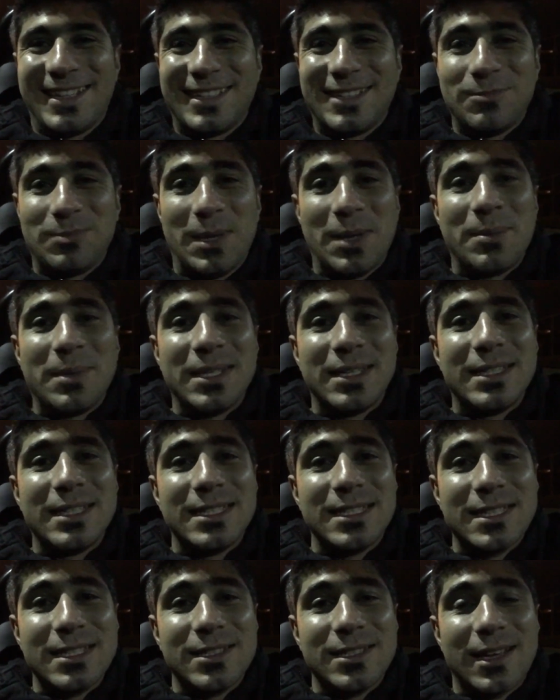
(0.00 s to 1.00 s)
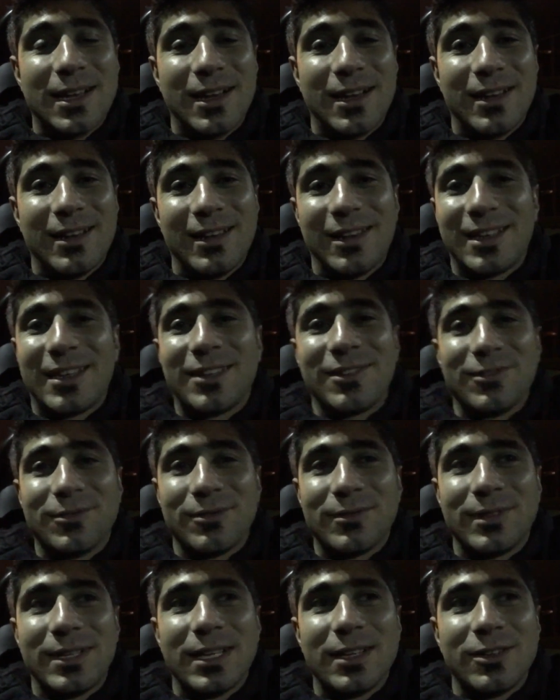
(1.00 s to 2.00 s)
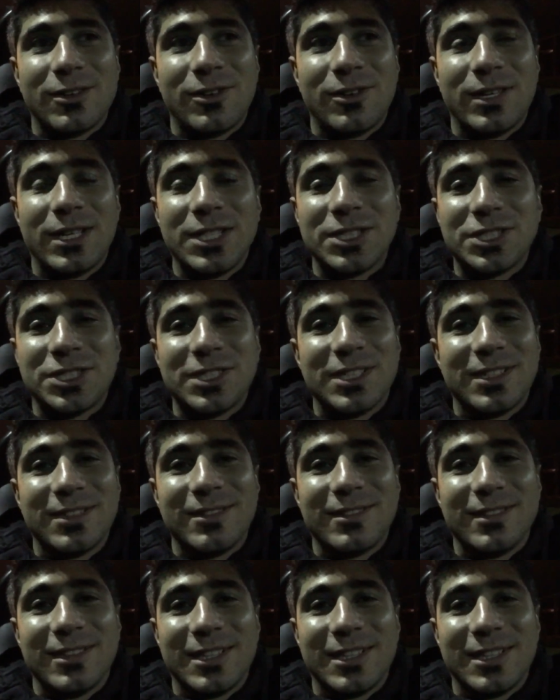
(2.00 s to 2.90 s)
maybe this is a like real connection